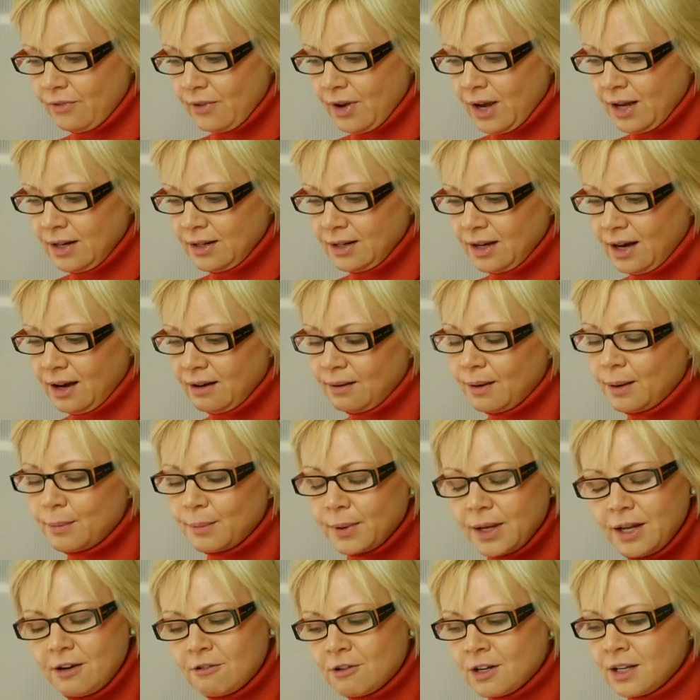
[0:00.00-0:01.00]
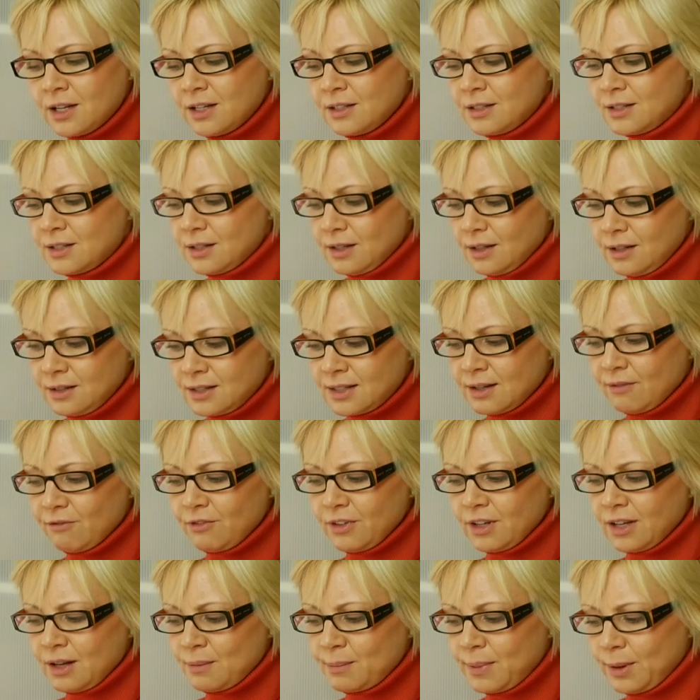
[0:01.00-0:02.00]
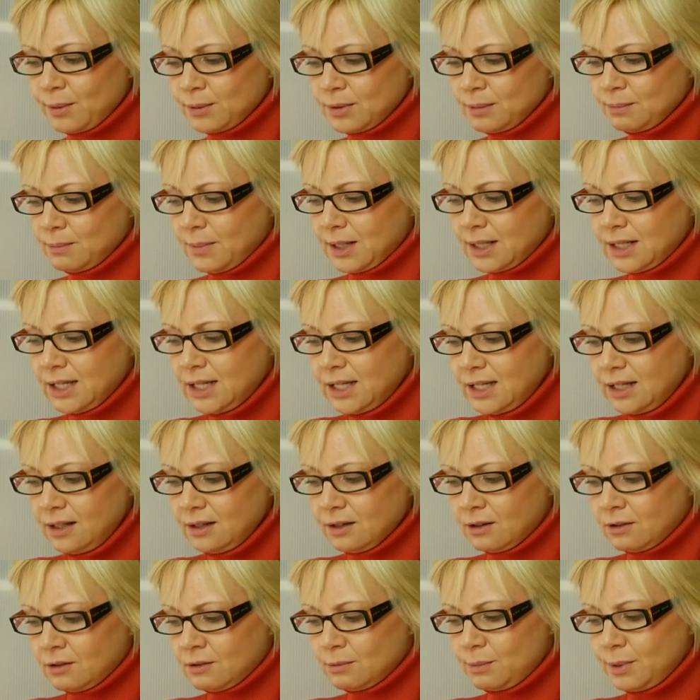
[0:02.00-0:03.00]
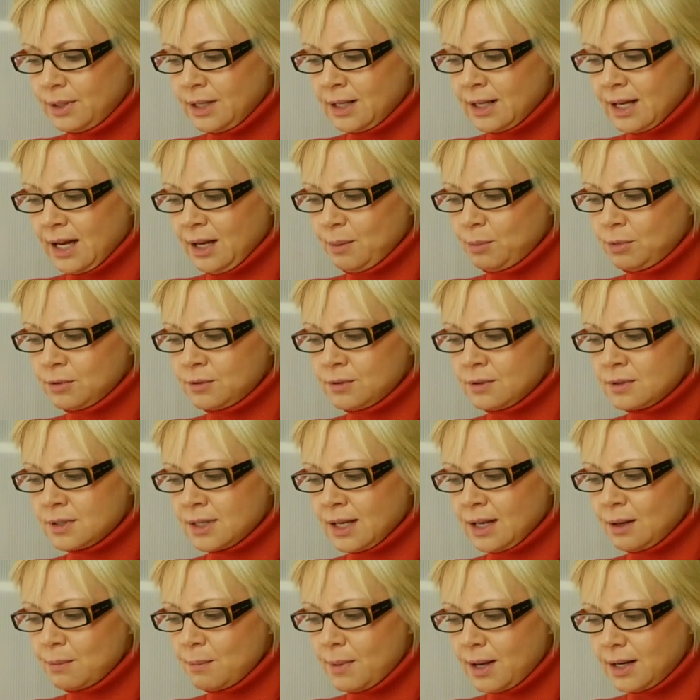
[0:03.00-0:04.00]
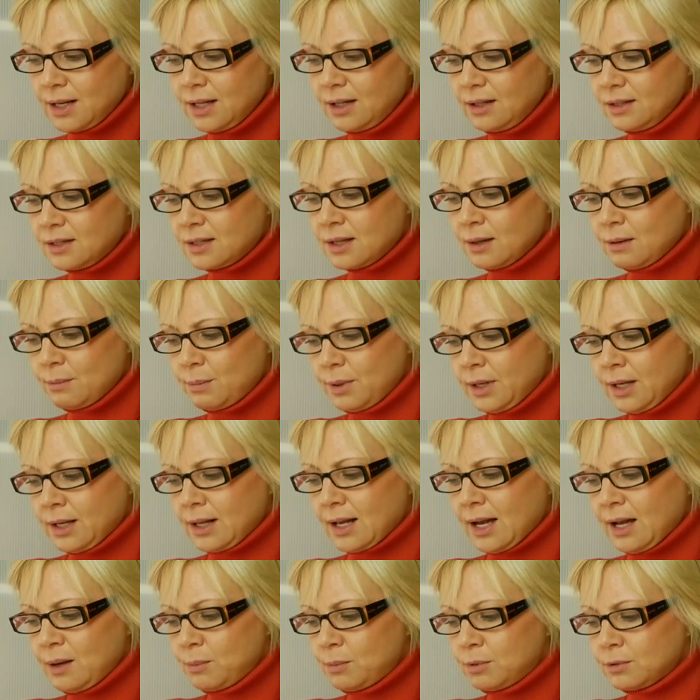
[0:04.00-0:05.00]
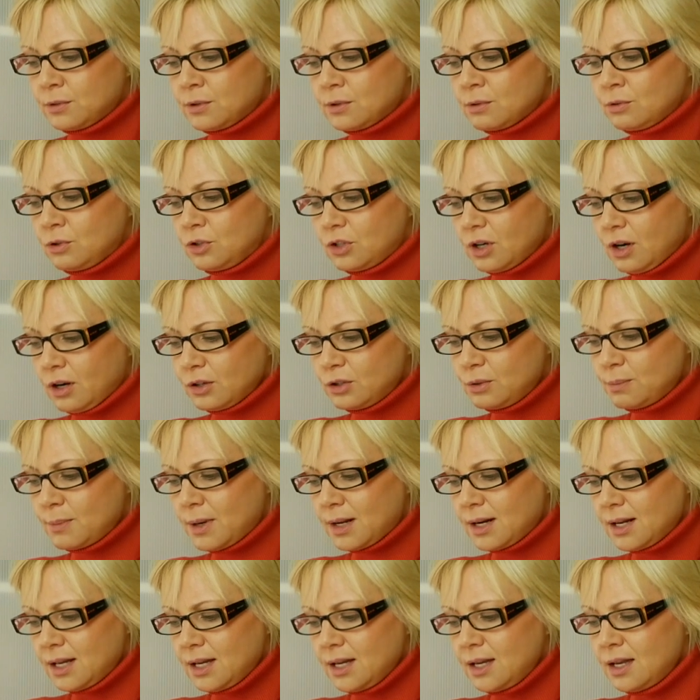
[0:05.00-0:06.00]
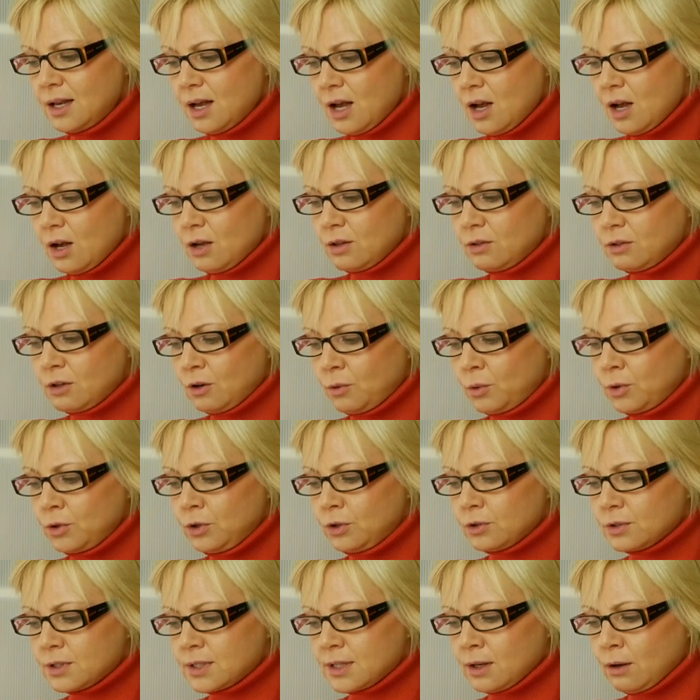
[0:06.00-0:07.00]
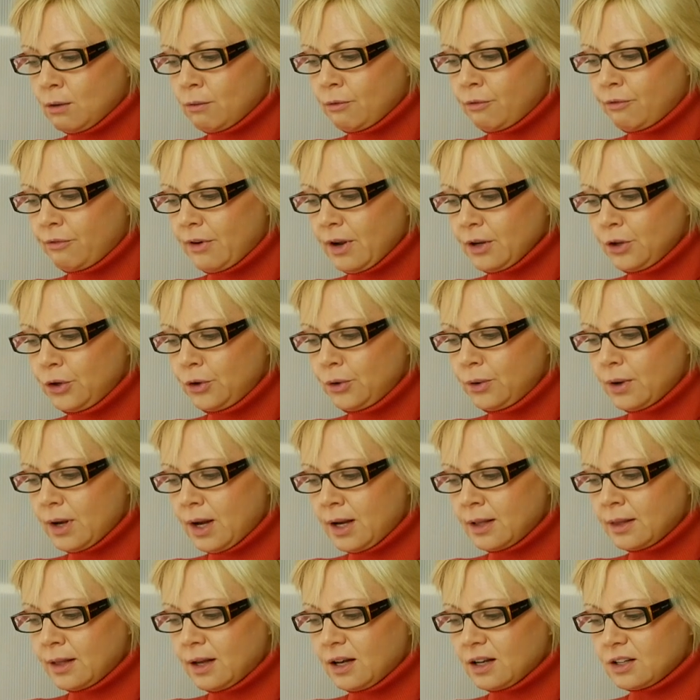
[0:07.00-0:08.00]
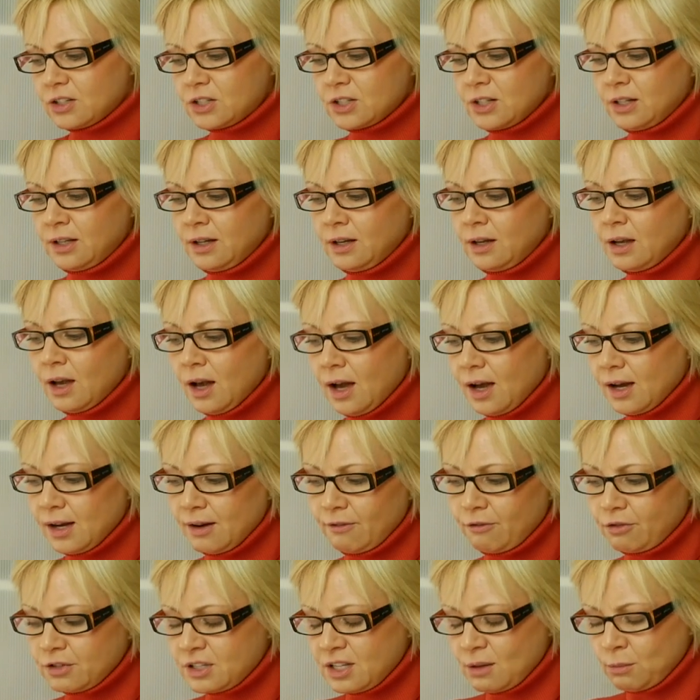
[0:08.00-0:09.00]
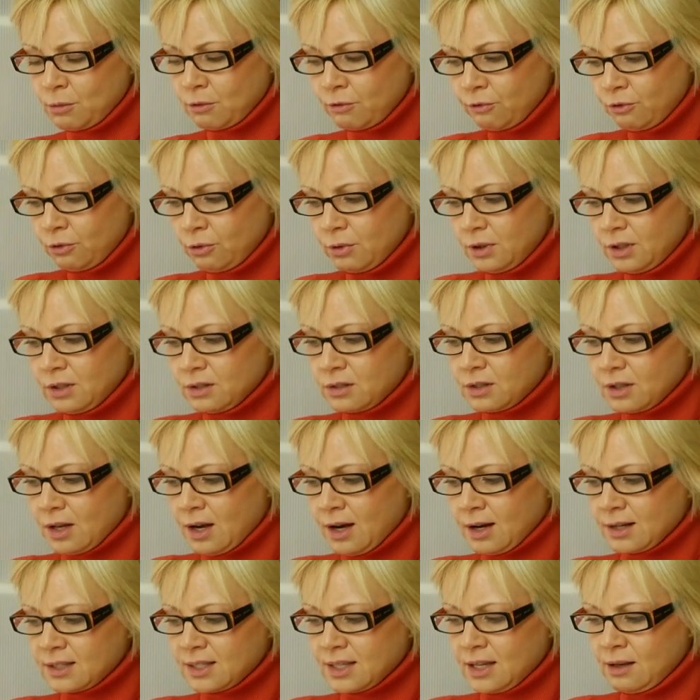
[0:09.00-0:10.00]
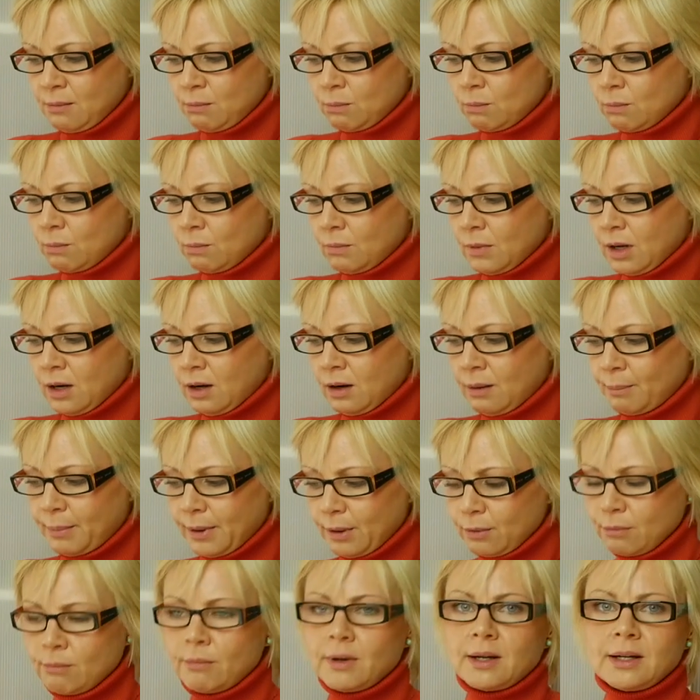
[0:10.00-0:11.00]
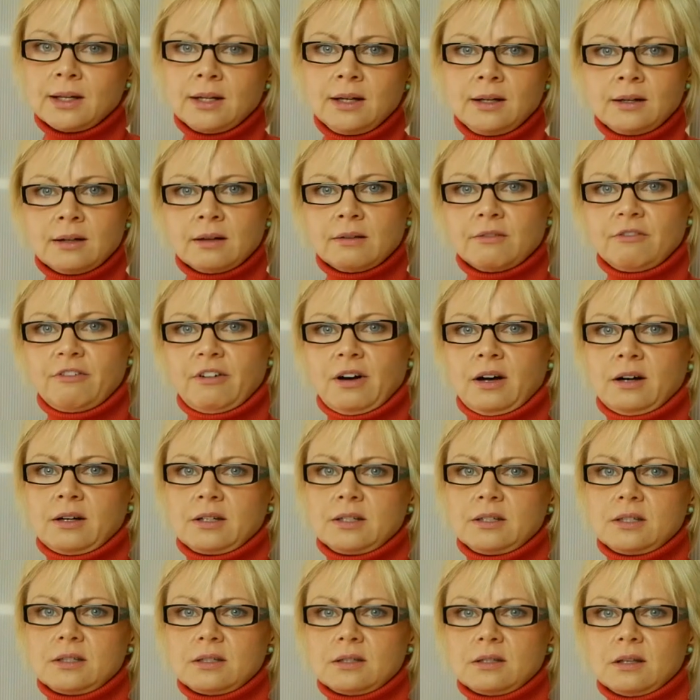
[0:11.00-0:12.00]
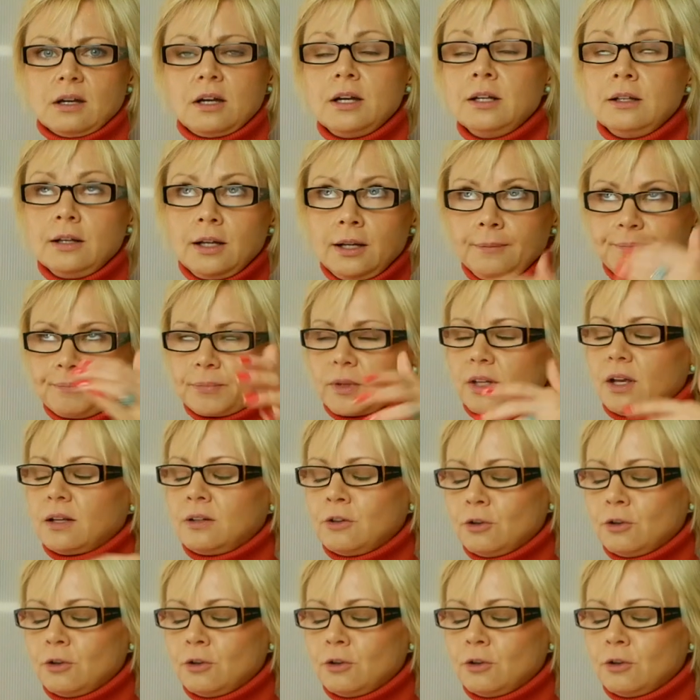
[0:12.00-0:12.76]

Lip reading: and I'm hearing it's something about the money, or being able to take money, being able to judge money, knowing your self-value, and actually for some of you it's asking about money in advice, in